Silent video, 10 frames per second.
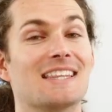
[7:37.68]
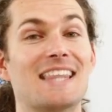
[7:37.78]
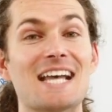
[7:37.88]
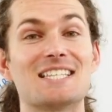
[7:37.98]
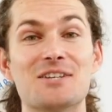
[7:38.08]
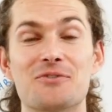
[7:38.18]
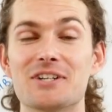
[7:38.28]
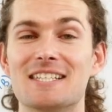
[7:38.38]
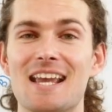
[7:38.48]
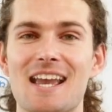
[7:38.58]
That's it
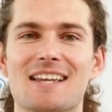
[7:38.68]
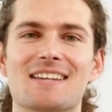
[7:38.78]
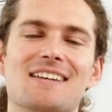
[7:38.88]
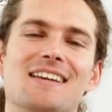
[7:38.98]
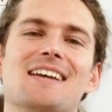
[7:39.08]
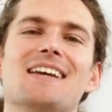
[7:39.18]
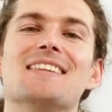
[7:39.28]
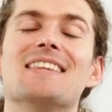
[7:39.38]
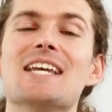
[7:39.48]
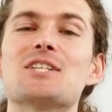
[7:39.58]
for today.
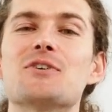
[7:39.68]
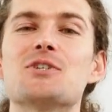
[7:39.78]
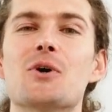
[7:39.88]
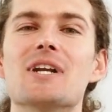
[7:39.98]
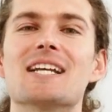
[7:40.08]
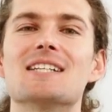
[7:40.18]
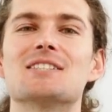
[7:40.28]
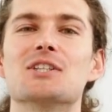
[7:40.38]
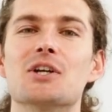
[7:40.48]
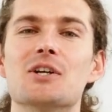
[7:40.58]
Thanks for joining us
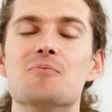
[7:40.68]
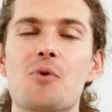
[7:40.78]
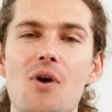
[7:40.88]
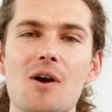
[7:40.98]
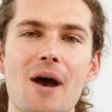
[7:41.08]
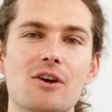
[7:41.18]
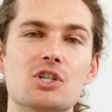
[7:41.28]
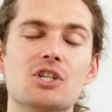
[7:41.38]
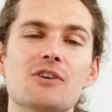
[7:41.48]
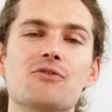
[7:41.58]
to learn more about
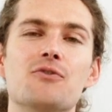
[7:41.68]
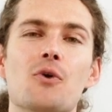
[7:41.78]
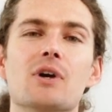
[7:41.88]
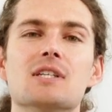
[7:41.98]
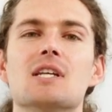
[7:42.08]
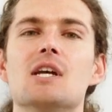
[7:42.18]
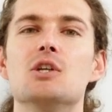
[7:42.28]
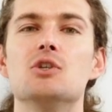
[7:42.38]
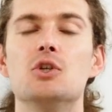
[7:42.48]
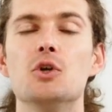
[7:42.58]
Shift4's
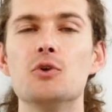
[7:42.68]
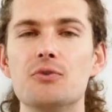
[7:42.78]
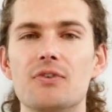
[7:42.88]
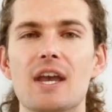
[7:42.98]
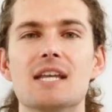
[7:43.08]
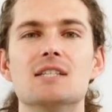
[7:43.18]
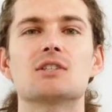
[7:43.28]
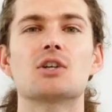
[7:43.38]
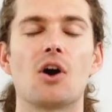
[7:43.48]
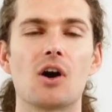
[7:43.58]
two-phase
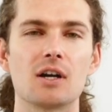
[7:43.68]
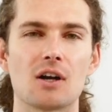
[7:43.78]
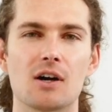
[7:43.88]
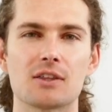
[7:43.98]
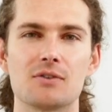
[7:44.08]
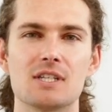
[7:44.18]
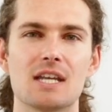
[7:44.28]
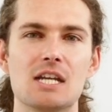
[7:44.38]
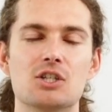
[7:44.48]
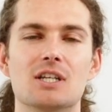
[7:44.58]
card
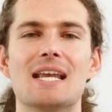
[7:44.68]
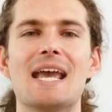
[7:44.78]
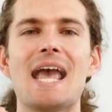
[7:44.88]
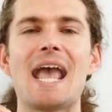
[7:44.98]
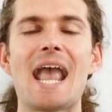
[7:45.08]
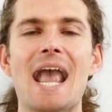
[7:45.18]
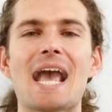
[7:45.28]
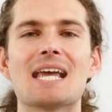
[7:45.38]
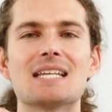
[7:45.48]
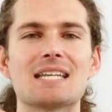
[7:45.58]
authorization
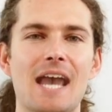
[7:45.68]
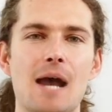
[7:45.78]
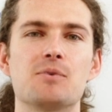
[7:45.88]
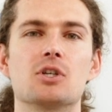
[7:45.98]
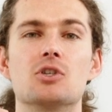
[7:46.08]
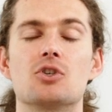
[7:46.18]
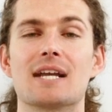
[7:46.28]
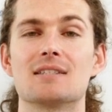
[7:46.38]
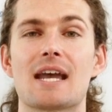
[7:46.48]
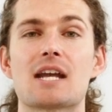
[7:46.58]
and capture
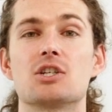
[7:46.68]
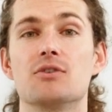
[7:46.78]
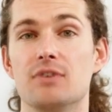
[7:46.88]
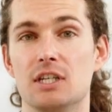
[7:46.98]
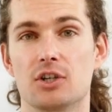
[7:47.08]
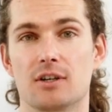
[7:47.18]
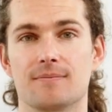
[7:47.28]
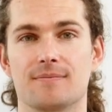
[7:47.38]
transaction feature.